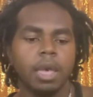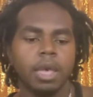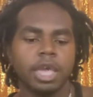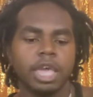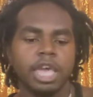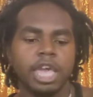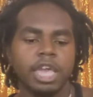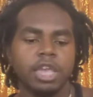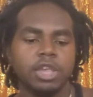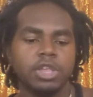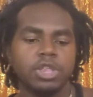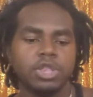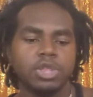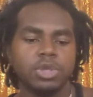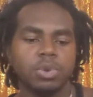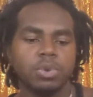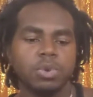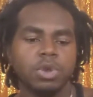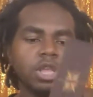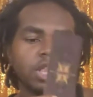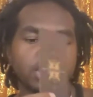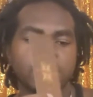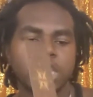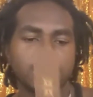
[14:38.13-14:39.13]
King of
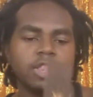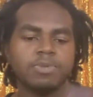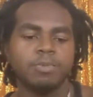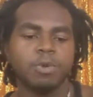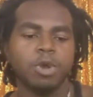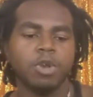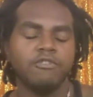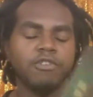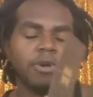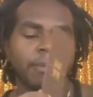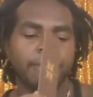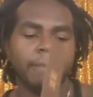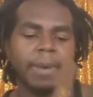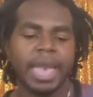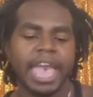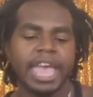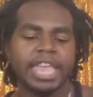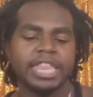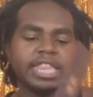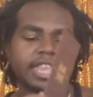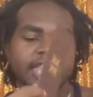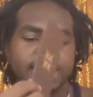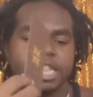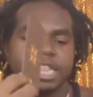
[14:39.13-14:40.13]
Swords is more of a
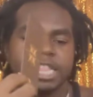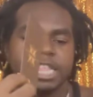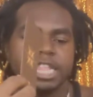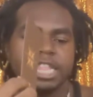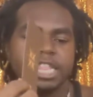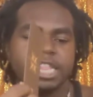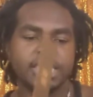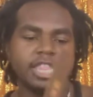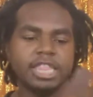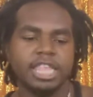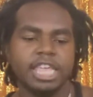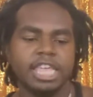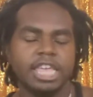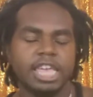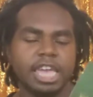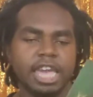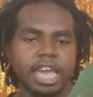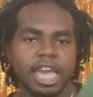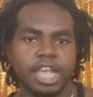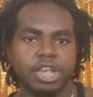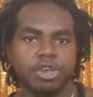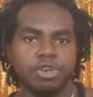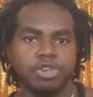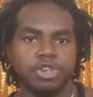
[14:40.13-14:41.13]
masculine
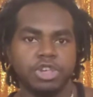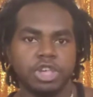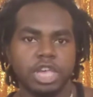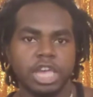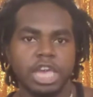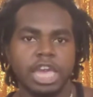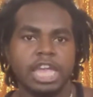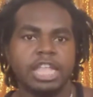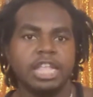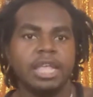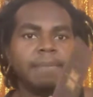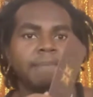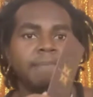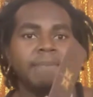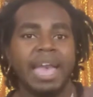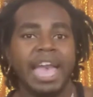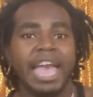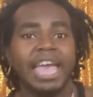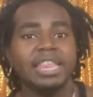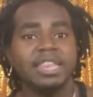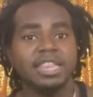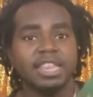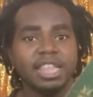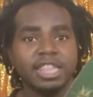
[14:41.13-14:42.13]
thinking energy. And a
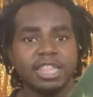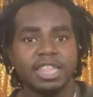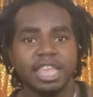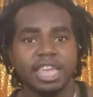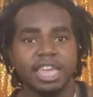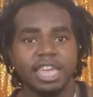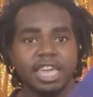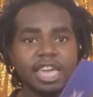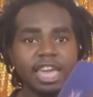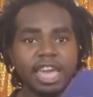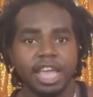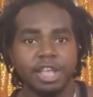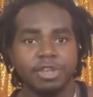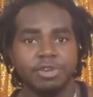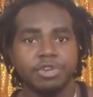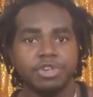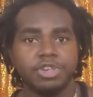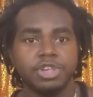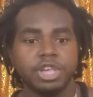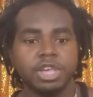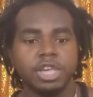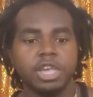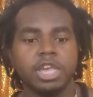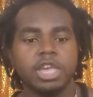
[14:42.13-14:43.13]
masculine thinking
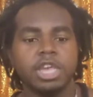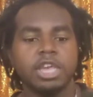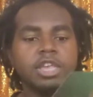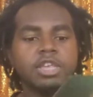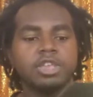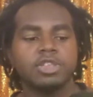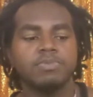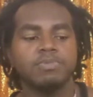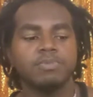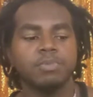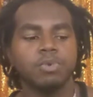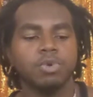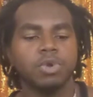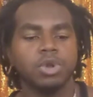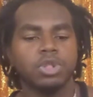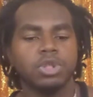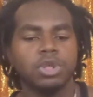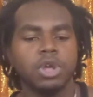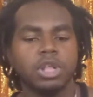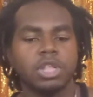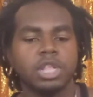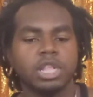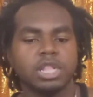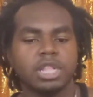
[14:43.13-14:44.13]
energy is more
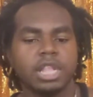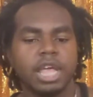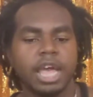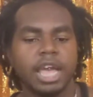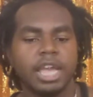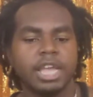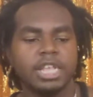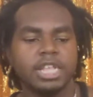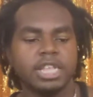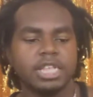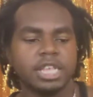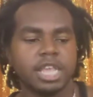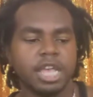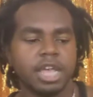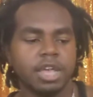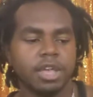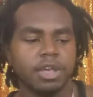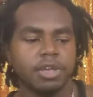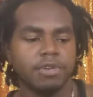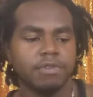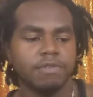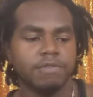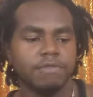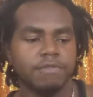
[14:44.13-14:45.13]
along the lines
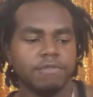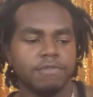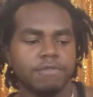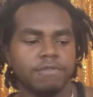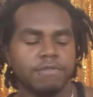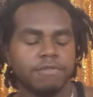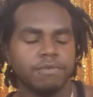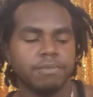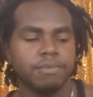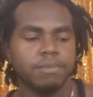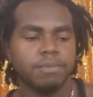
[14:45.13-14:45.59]
of,